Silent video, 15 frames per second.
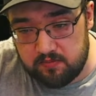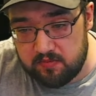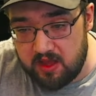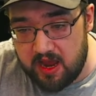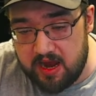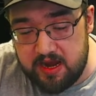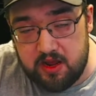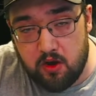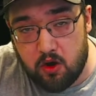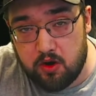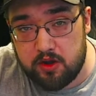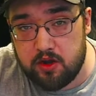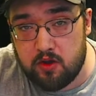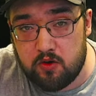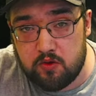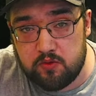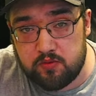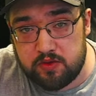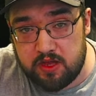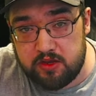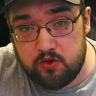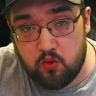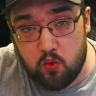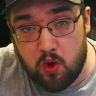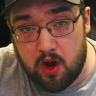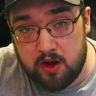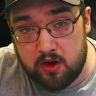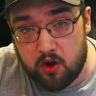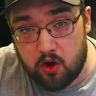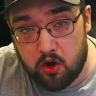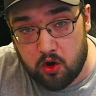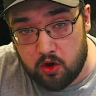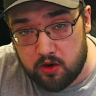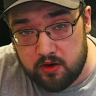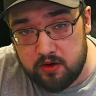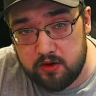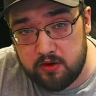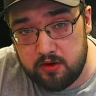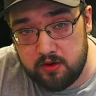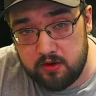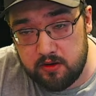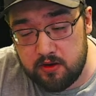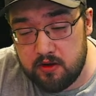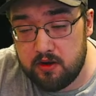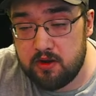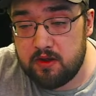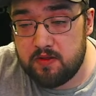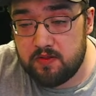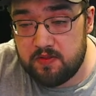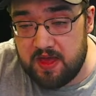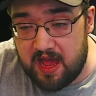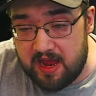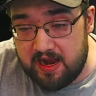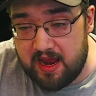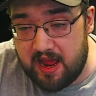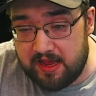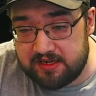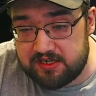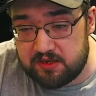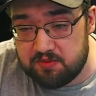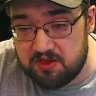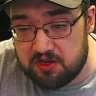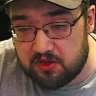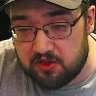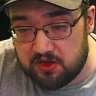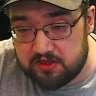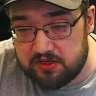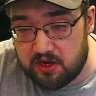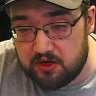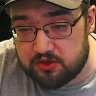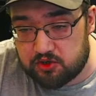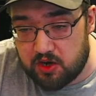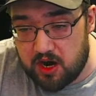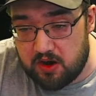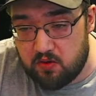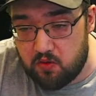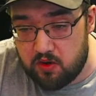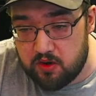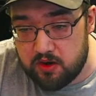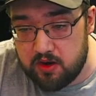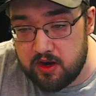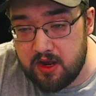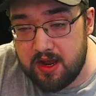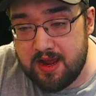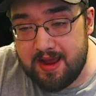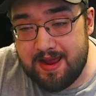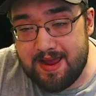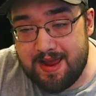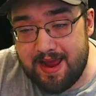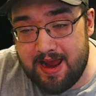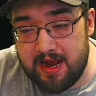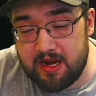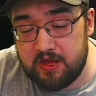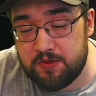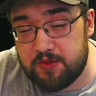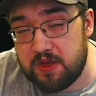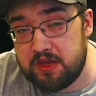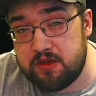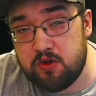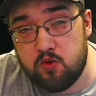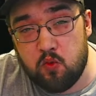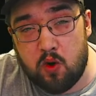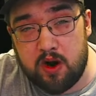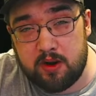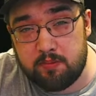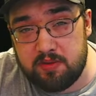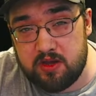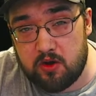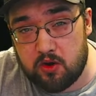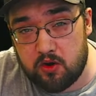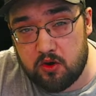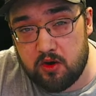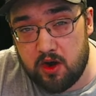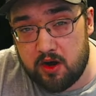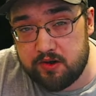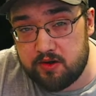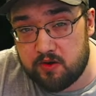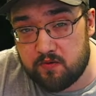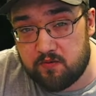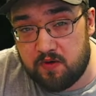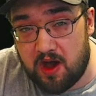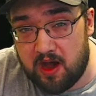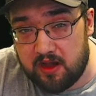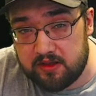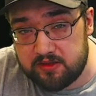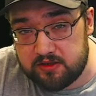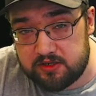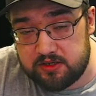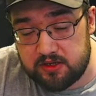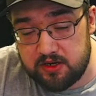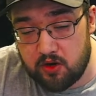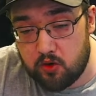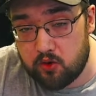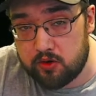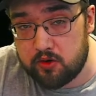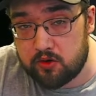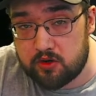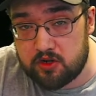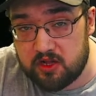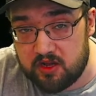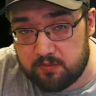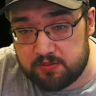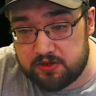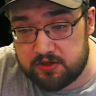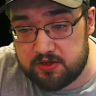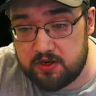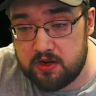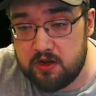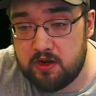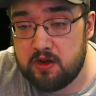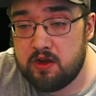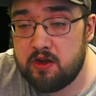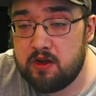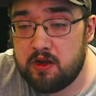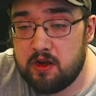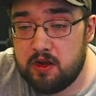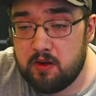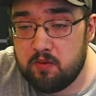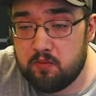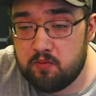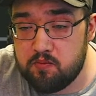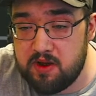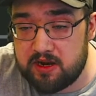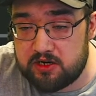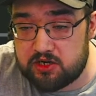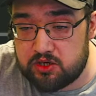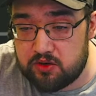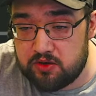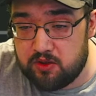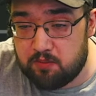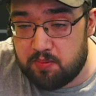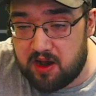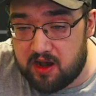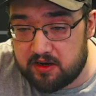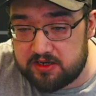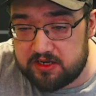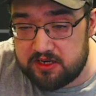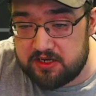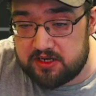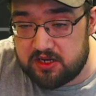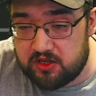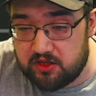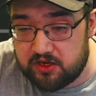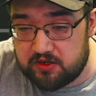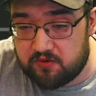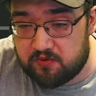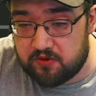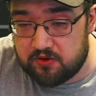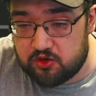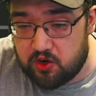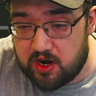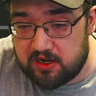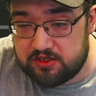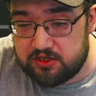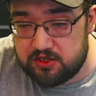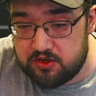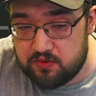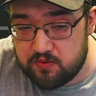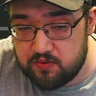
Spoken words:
any audio that you want heard, that has to be clicked on track 1. Anything you want to be heard on your VODs or your clips, make sure the box is clicked for track 2.